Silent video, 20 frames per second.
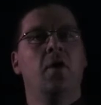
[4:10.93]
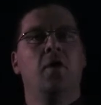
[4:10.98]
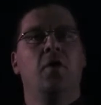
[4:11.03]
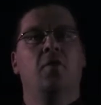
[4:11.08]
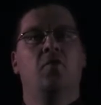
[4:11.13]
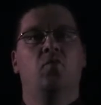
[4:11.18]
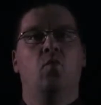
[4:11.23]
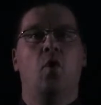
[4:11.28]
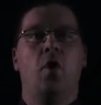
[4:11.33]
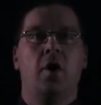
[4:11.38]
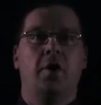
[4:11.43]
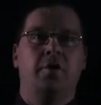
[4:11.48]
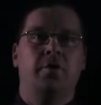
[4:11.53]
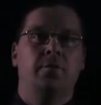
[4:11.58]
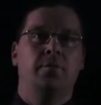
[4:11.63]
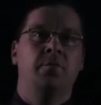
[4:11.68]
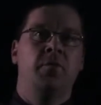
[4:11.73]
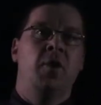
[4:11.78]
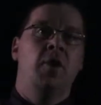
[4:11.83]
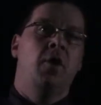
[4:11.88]
of water.
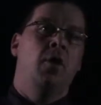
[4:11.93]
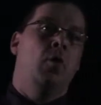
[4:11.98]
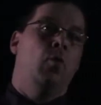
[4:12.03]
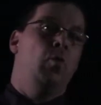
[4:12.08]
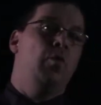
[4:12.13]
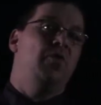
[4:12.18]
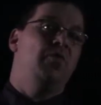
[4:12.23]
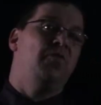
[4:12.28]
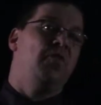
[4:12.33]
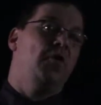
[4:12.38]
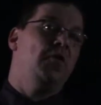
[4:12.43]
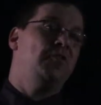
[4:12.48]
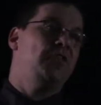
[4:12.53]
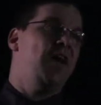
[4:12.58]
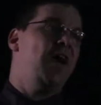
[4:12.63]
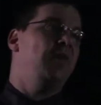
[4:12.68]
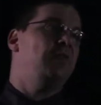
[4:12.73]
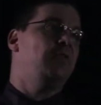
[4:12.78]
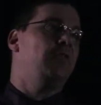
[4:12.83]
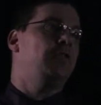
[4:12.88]
We first
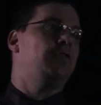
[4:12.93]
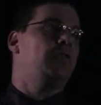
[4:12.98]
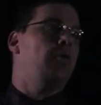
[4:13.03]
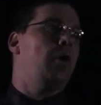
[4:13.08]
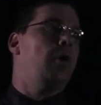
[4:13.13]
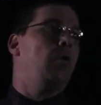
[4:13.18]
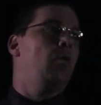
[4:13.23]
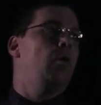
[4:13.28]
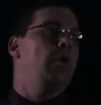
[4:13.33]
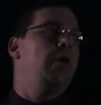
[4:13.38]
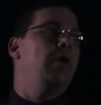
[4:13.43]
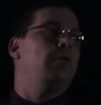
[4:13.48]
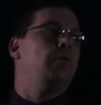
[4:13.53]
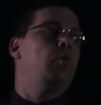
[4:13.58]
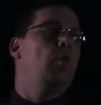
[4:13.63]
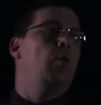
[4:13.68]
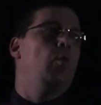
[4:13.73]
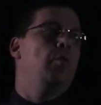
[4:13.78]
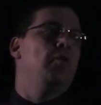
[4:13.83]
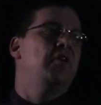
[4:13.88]
have to start
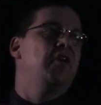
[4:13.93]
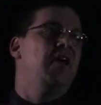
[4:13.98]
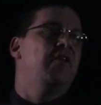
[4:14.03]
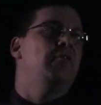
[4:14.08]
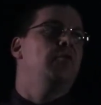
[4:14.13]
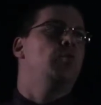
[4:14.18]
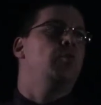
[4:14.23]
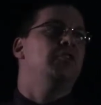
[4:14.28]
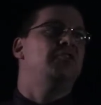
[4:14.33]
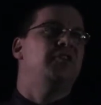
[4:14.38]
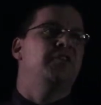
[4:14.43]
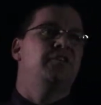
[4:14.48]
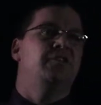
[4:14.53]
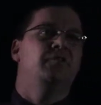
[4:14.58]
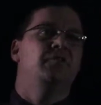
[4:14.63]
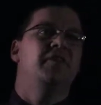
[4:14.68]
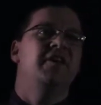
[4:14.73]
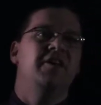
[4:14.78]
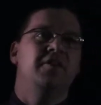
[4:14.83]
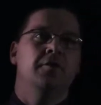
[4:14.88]
with what we're given, which is
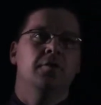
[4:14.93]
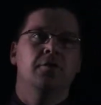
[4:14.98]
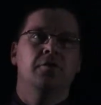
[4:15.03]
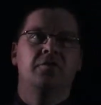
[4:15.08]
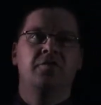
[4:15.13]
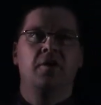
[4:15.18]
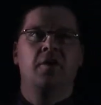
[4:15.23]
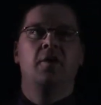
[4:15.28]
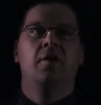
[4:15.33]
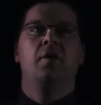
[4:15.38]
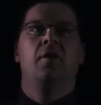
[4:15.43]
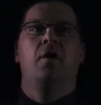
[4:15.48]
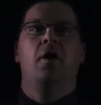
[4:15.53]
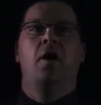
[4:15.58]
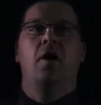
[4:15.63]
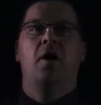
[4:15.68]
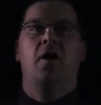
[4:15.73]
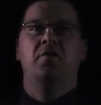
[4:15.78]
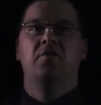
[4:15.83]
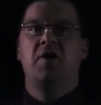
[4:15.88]
liters
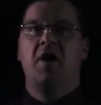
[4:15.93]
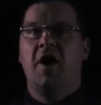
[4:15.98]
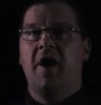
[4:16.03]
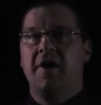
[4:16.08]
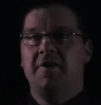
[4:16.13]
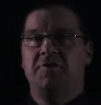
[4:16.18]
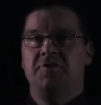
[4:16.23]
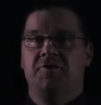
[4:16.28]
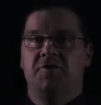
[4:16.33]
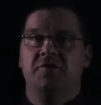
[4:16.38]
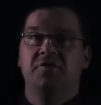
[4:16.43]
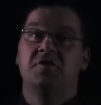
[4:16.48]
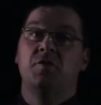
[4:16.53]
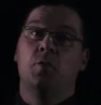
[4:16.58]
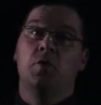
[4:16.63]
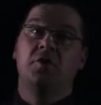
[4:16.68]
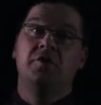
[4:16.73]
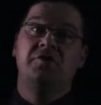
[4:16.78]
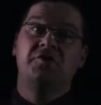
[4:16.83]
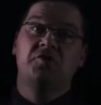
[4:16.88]
of hydrogen. So
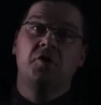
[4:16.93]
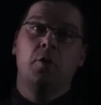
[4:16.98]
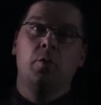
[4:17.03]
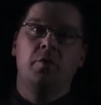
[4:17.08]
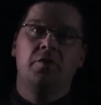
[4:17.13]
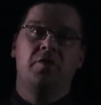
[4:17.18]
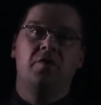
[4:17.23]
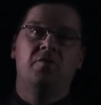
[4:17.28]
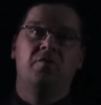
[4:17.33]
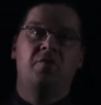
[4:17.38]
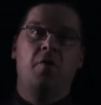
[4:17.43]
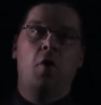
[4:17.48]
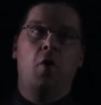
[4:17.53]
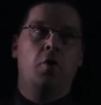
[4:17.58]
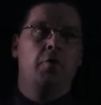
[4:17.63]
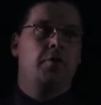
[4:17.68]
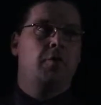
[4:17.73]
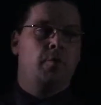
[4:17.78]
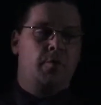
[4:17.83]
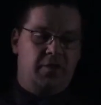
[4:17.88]
we're going to start with the
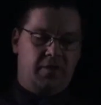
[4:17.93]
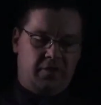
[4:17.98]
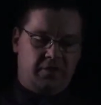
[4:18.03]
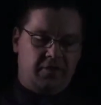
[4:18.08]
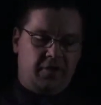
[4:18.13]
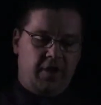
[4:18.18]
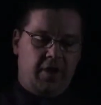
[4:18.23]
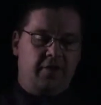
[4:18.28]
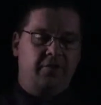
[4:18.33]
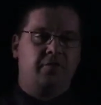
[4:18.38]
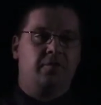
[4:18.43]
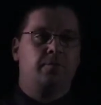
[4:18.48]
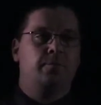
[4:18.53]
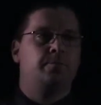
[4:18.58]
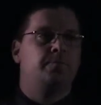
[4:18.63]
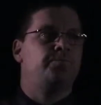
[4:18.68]
volume in this case.